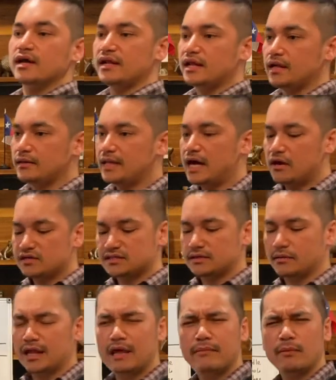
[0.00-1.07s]
And then now it's
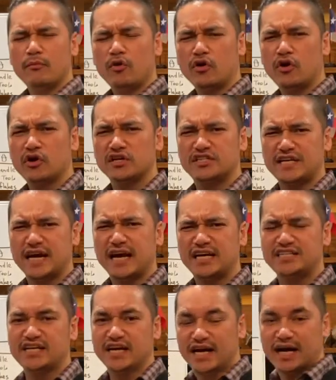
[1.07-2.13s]
a little bit more
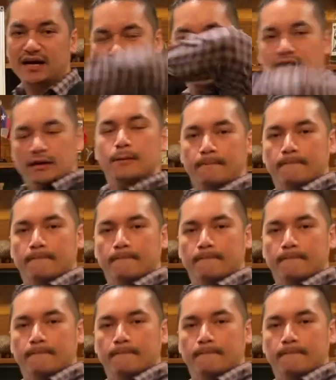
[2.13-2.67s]
jaka jaka.